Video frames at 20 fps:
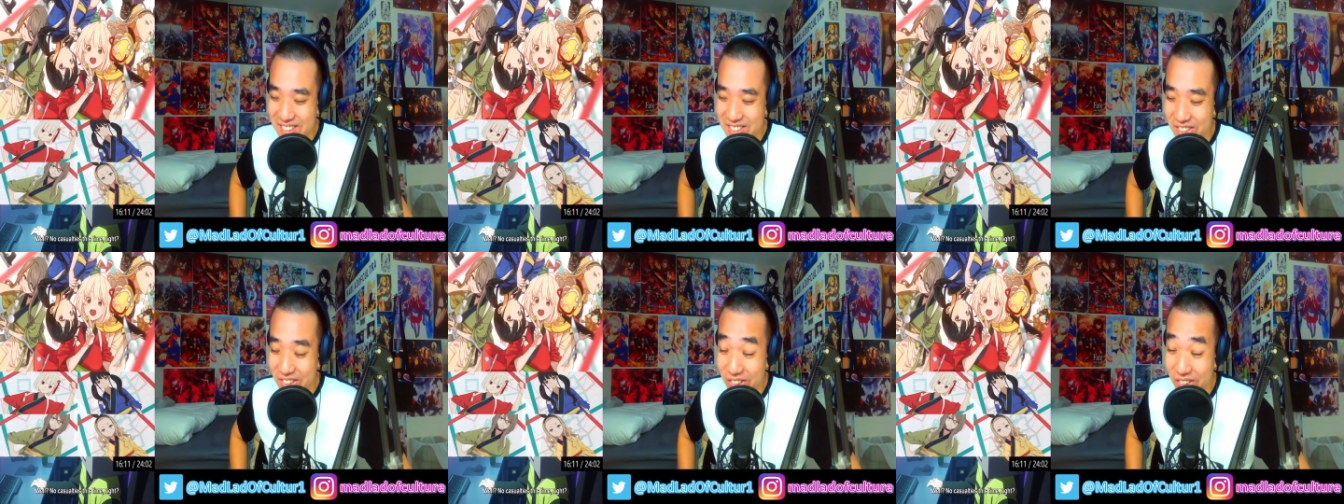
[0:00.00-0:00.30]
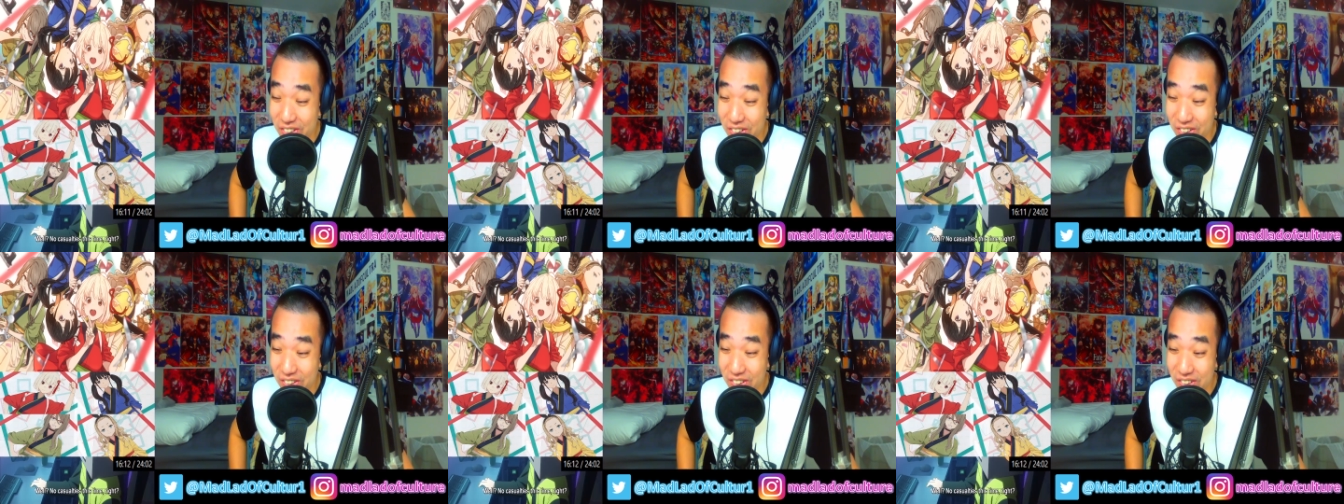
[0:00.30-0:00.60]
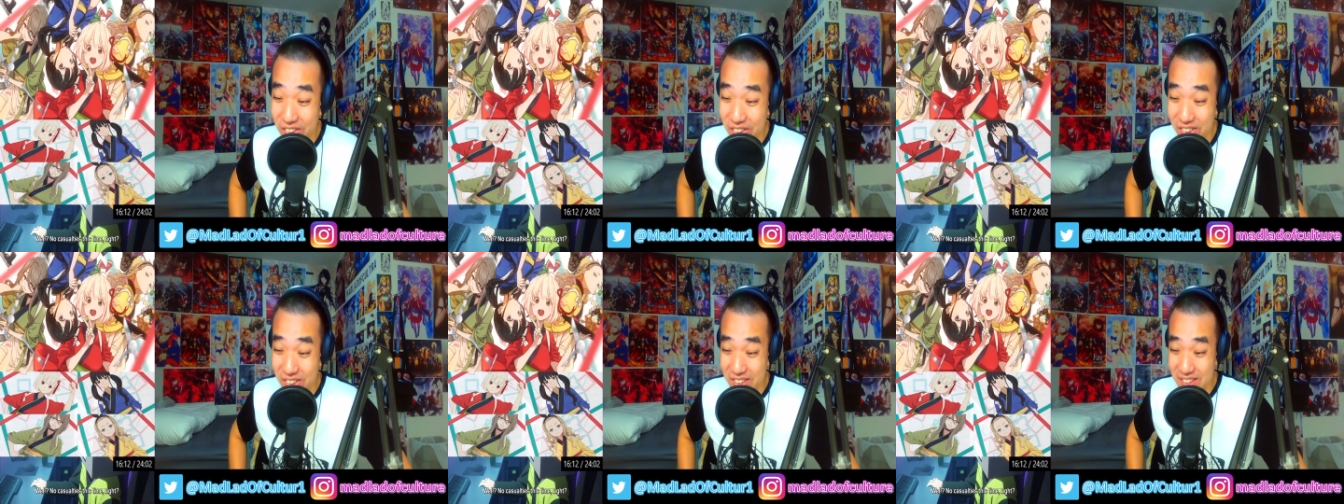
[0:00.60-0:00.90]

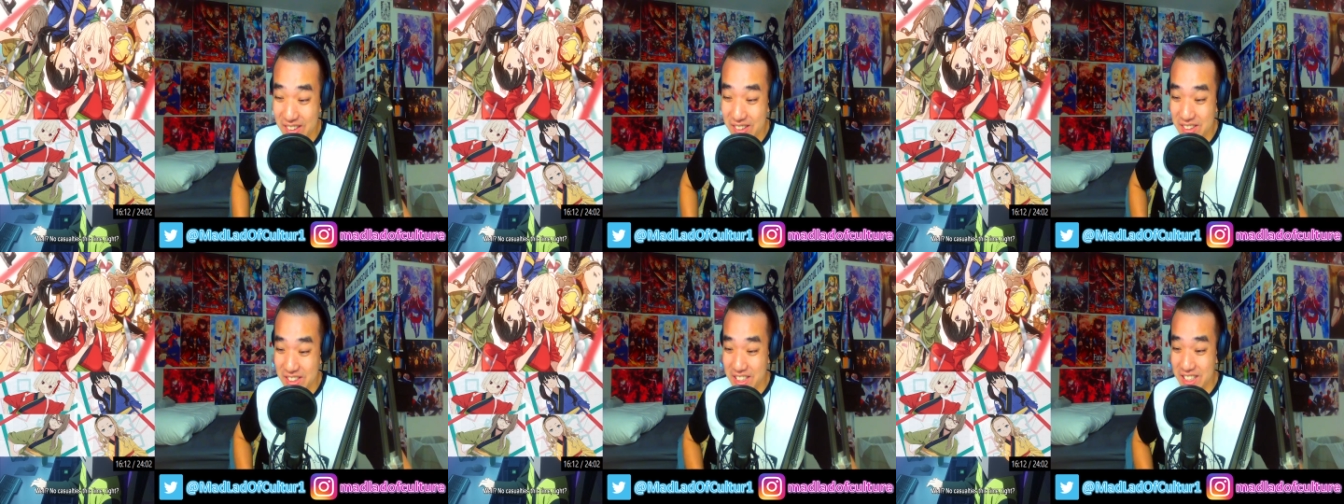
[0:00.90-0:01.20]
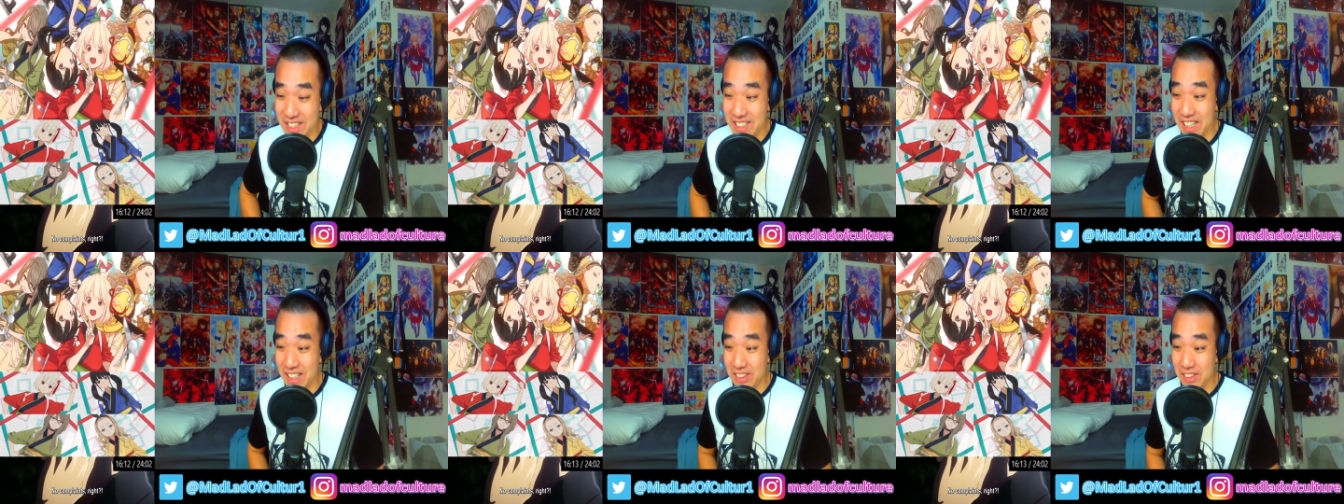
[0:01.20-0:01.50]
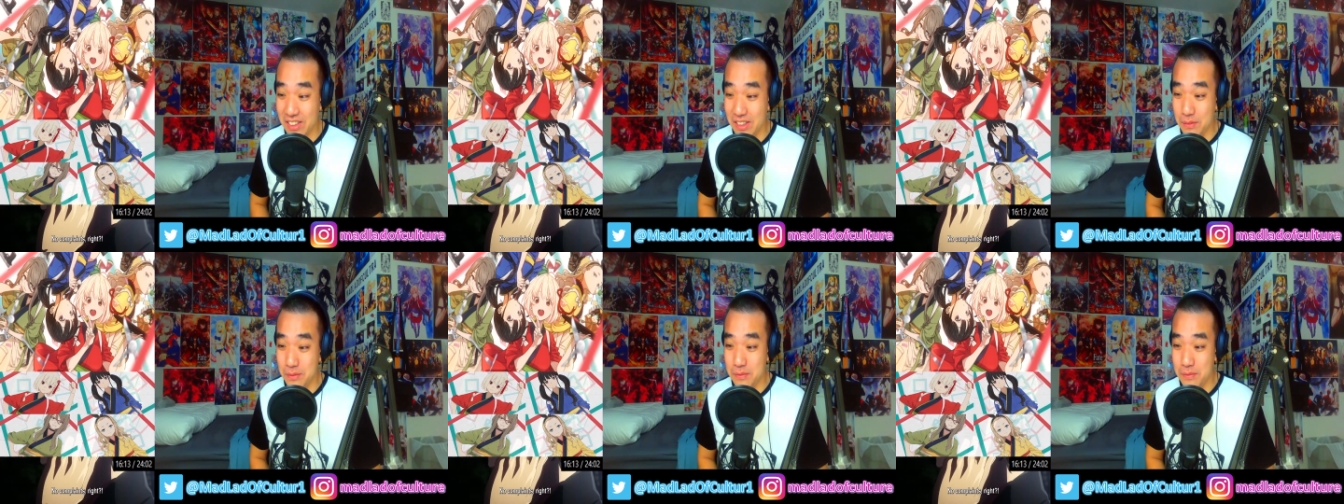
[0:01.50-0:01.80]
Dude,
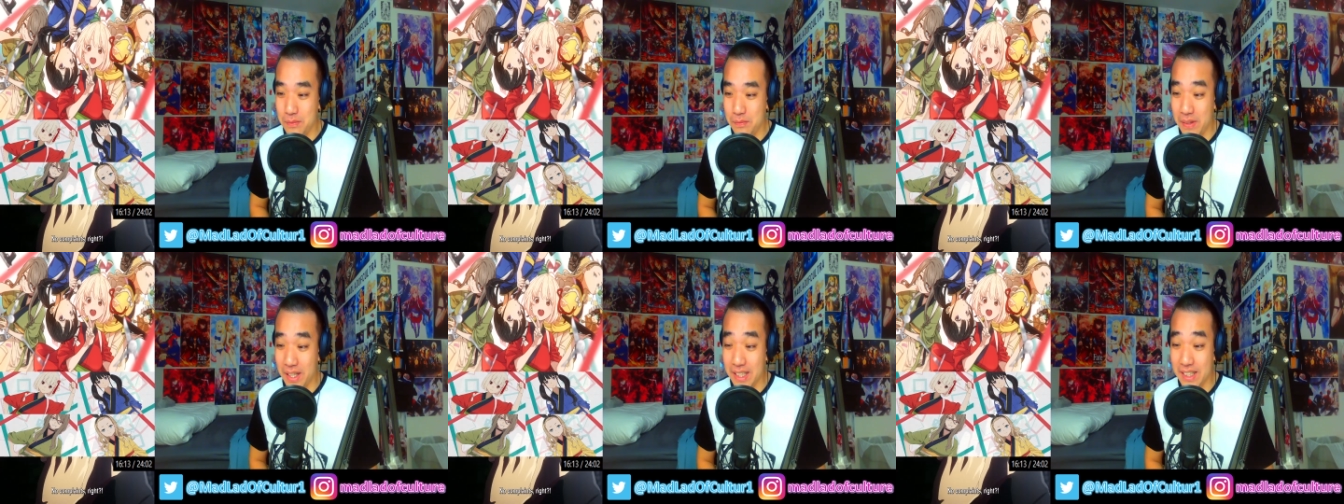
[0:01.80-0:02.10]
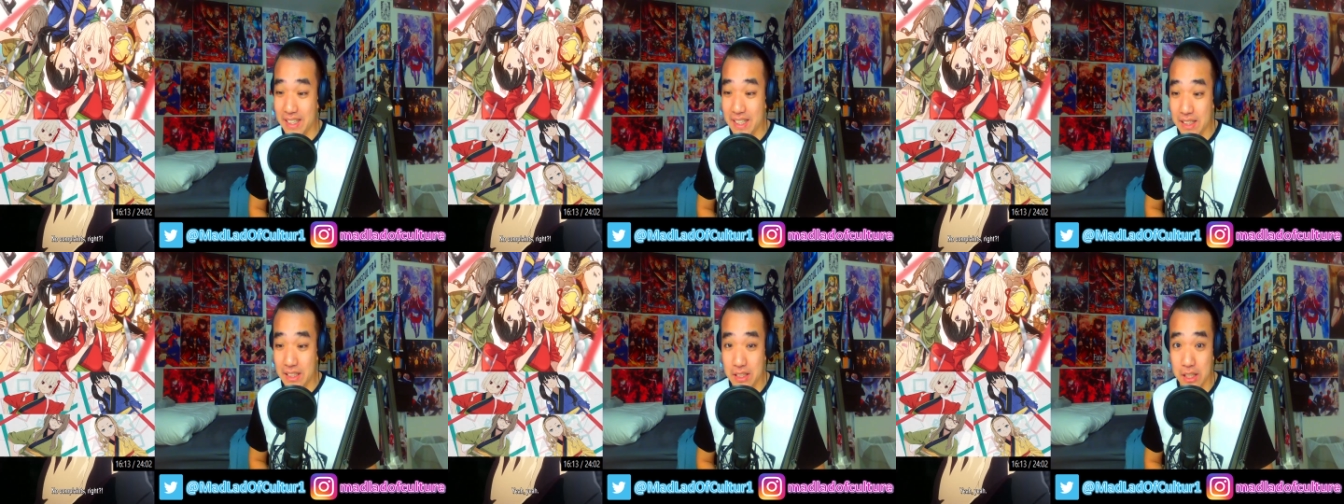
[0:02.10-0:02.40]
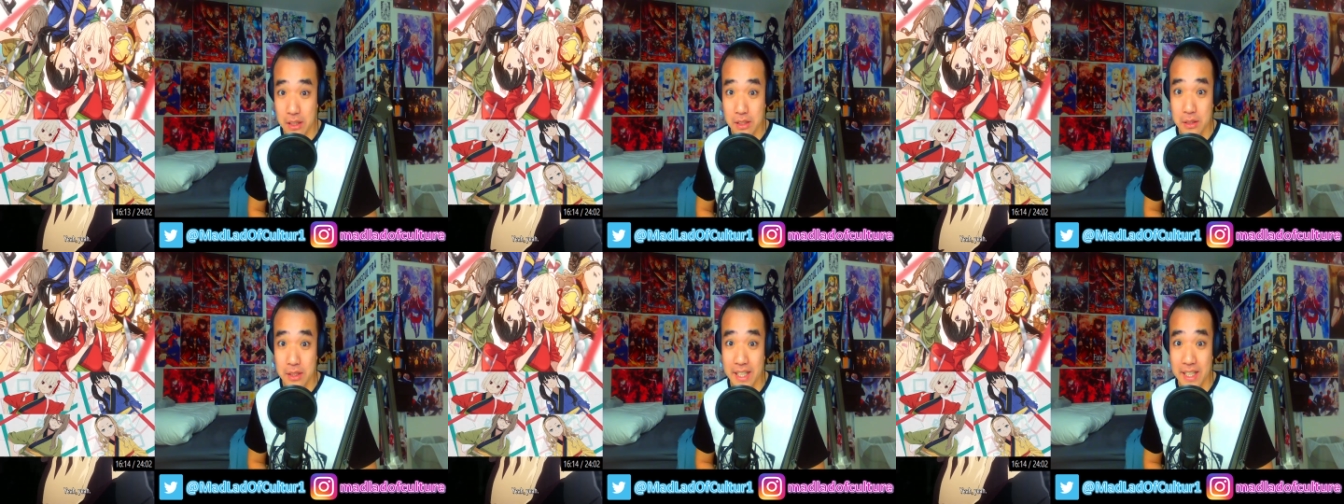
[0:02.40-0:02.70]
Chisato got pinned
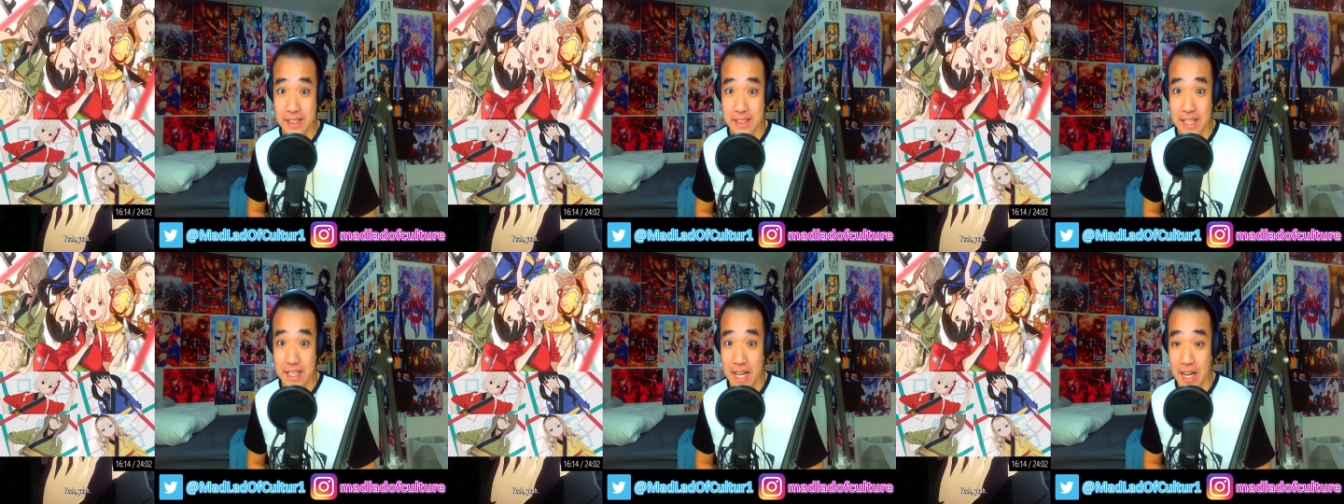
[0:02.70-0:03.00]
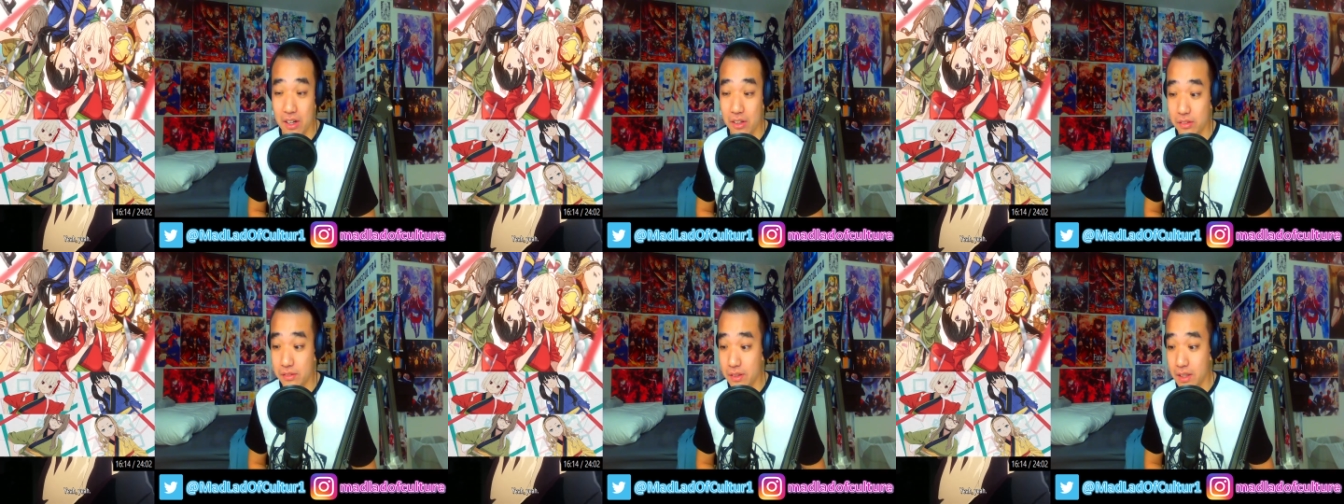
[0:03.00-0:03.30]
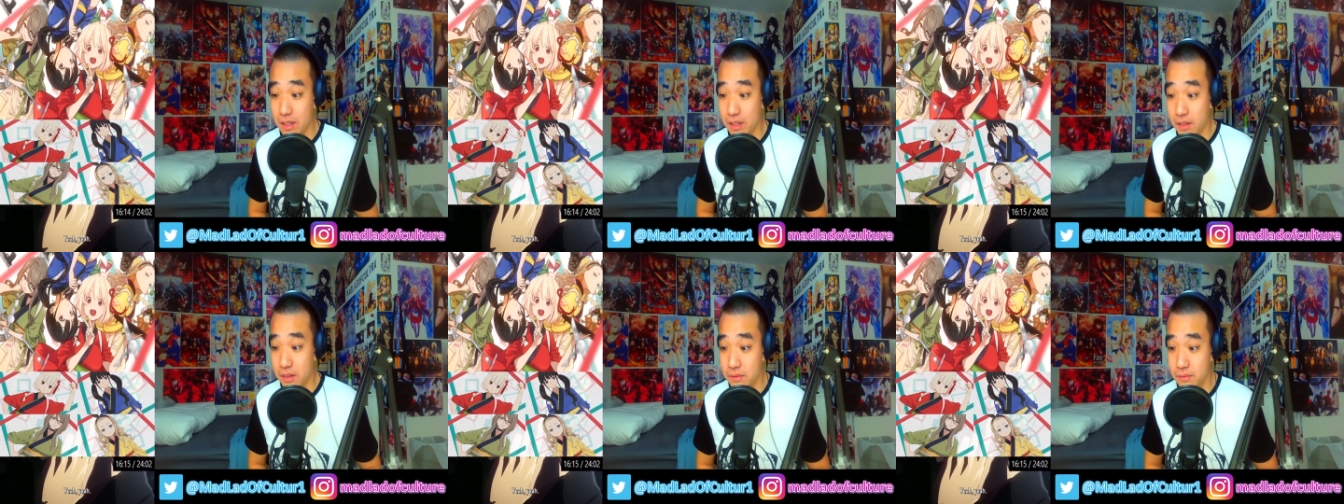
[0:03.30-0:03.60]
got hit down,
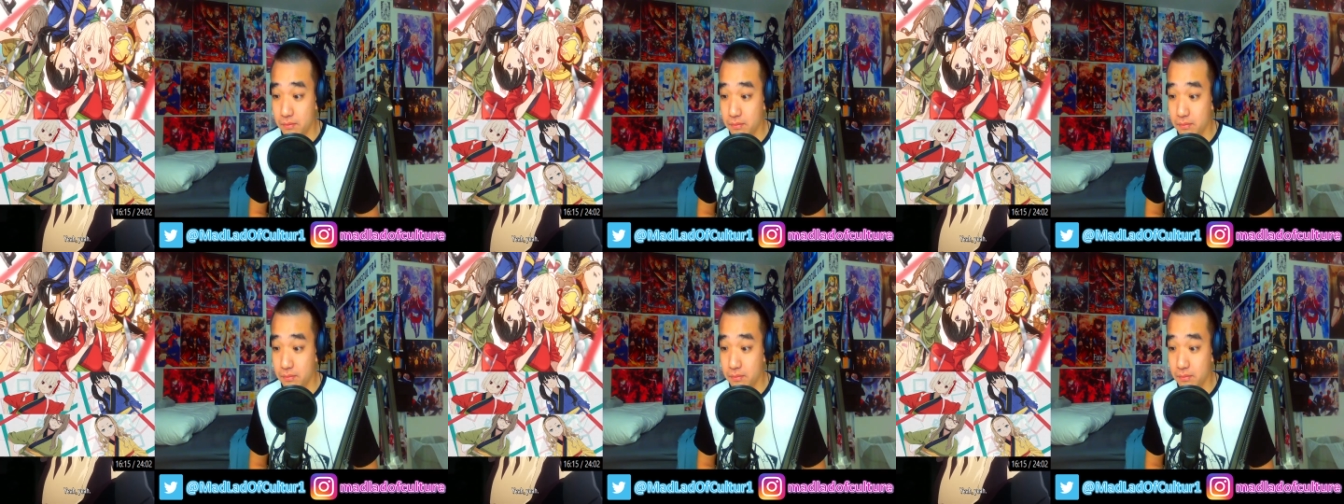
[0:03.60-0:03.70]
man.